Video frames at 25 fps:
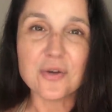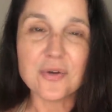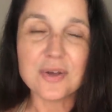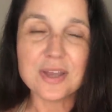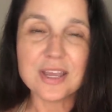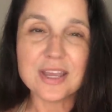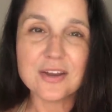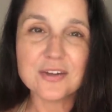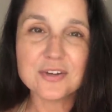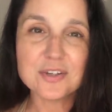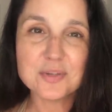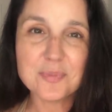
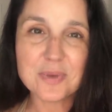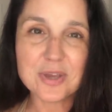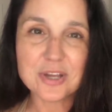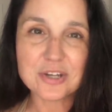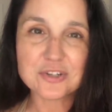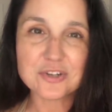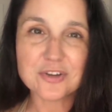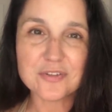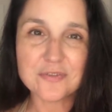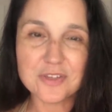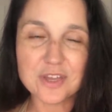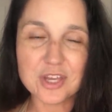here's a
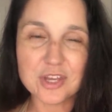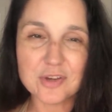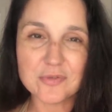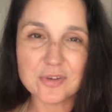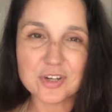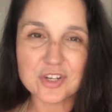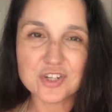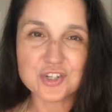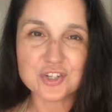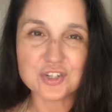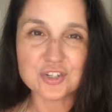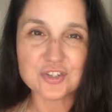picture of the
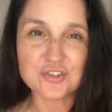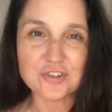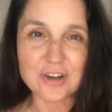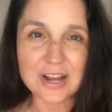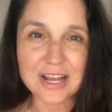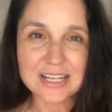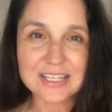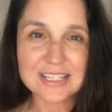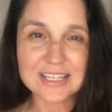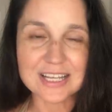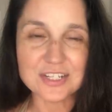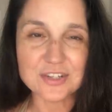original
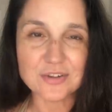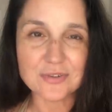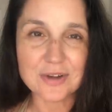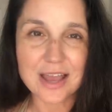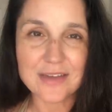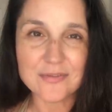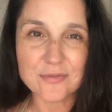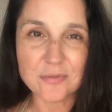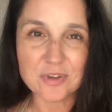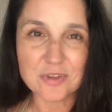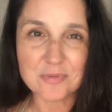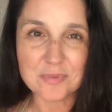dress. I don't
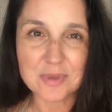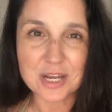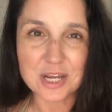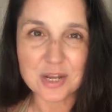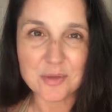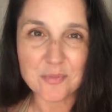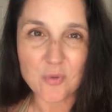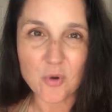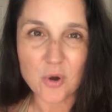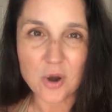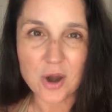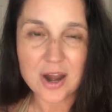have it with me
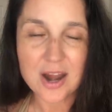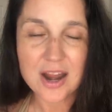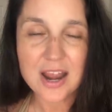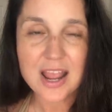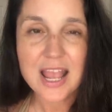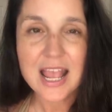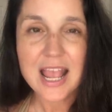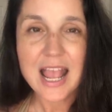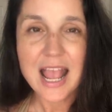anymore.